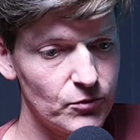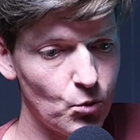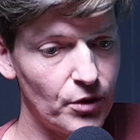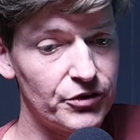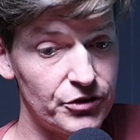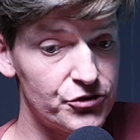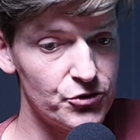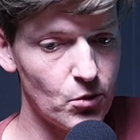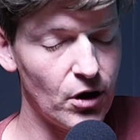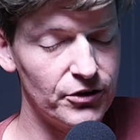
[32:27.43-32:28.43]
what the
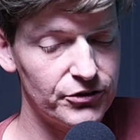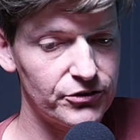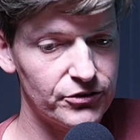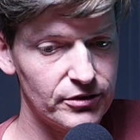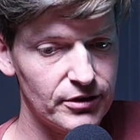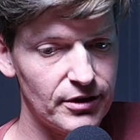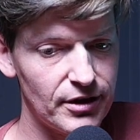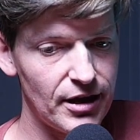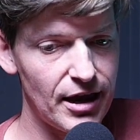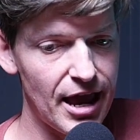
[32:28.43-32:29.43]
issue was,
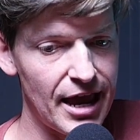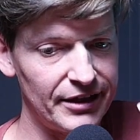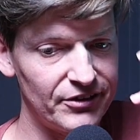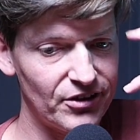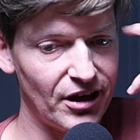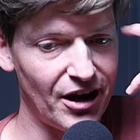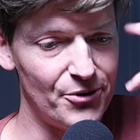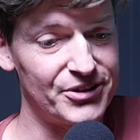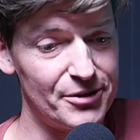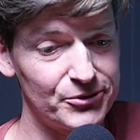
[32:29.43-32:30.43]
and I
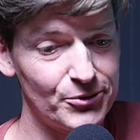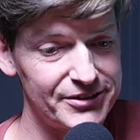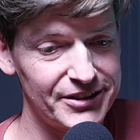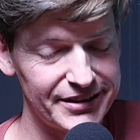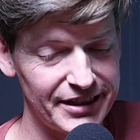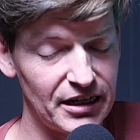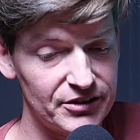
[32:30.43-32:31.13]
was able to articulate.